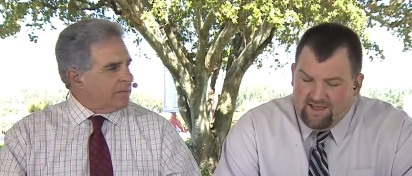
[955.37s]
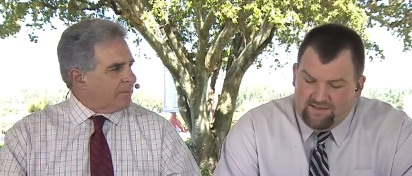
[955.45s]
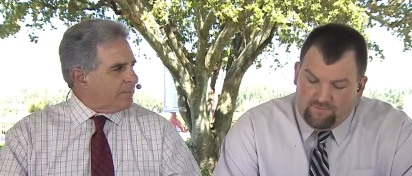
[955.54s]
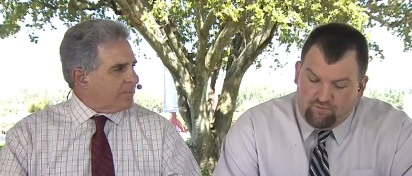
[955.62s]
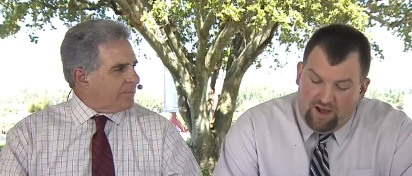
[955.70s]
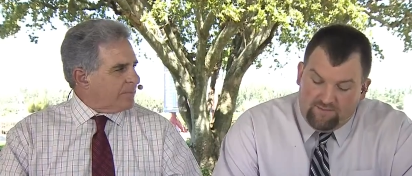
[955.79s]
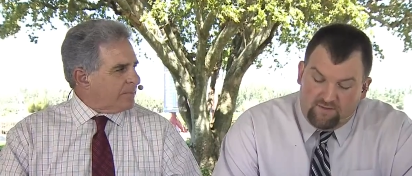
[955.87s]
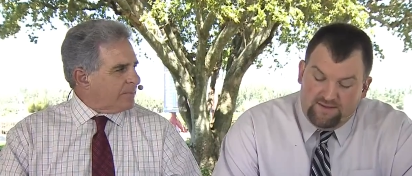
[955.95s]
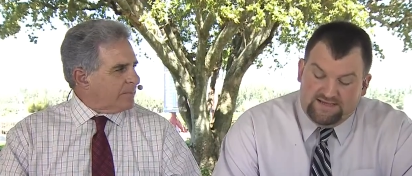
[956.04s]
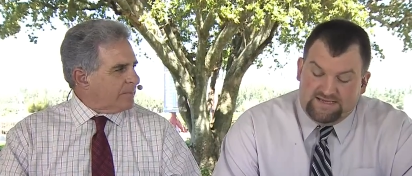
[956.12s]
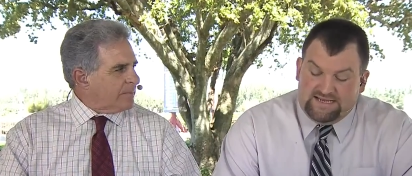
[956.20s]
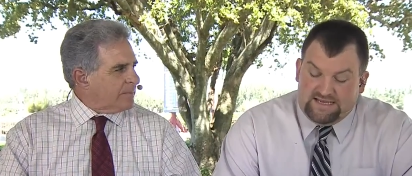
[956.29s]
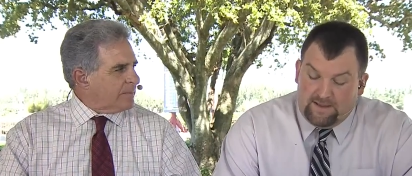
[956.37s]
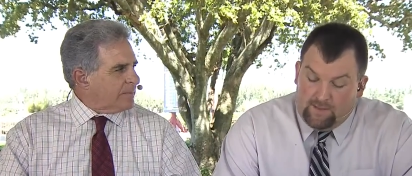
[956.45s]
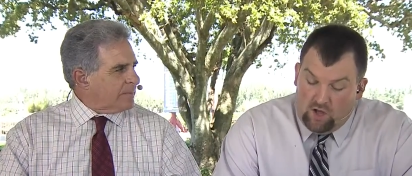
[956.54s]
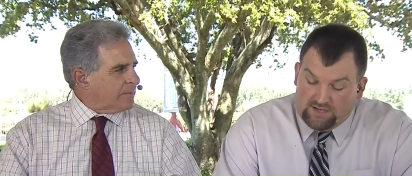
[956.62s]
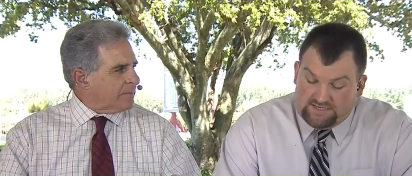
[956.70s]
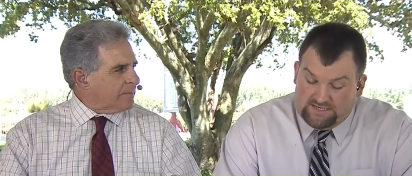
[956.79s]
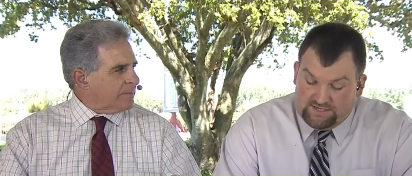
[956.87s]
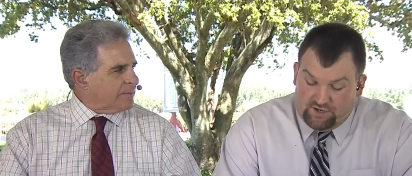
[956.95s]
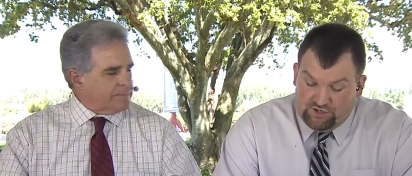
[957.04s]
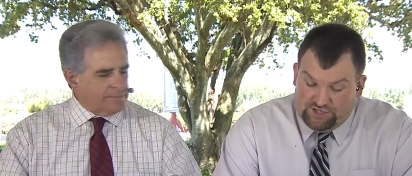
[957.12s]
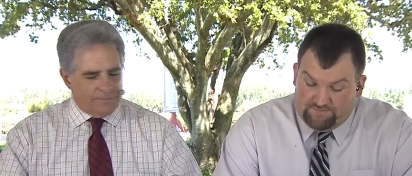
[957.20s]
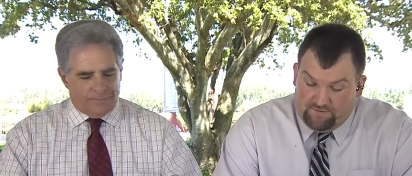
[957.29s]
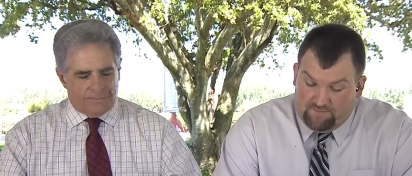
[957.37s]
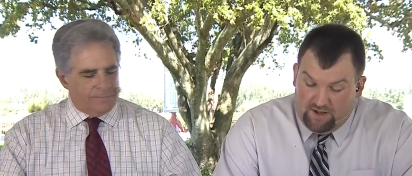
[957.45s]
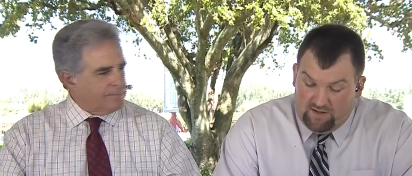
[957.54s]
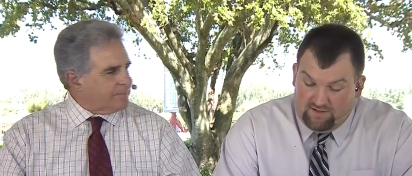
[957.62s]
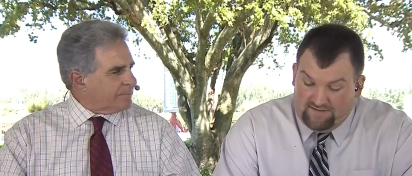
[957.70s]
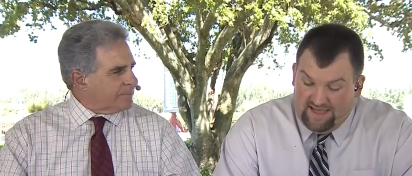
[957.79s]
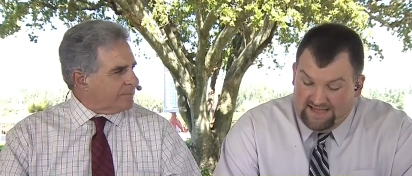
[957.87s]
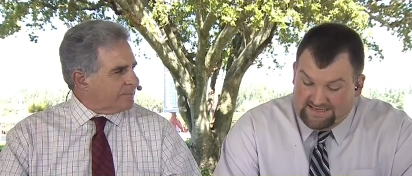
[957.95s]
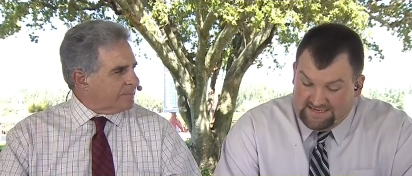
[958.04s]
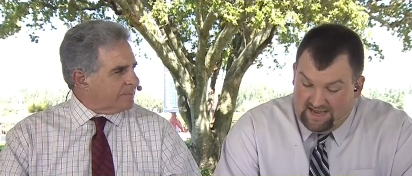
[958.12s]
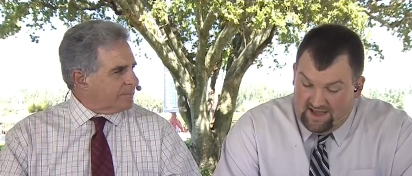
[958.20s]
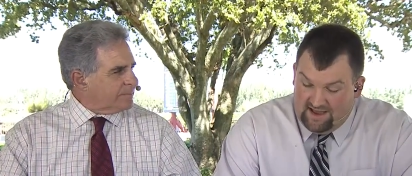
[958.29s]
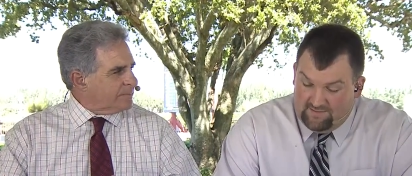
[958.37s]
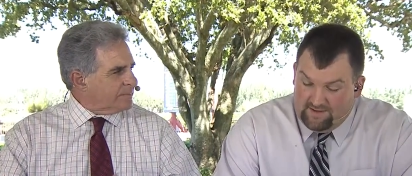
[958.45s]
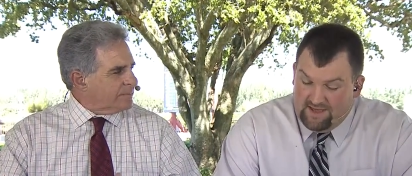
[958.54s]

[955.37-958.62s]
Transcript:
Speaker 1: The problem is, is he lost to Starship Apollo last time,